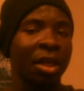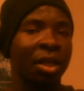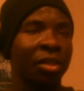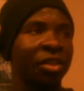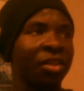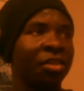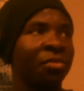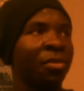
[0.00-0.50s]
a
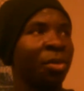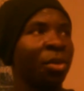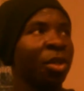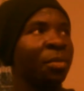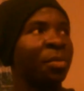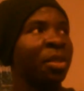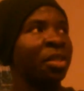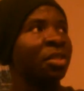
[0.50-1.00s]
good
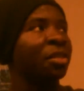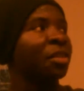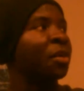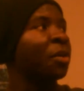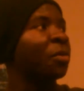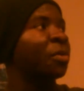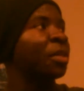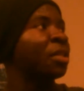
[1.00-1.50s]
30 minutes
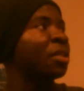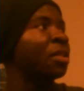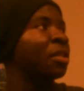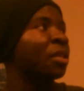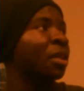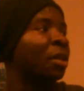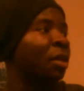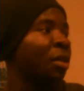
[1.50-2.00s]
ago. This
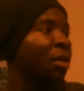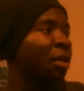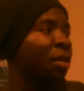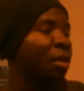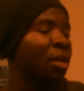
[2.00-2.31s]
is a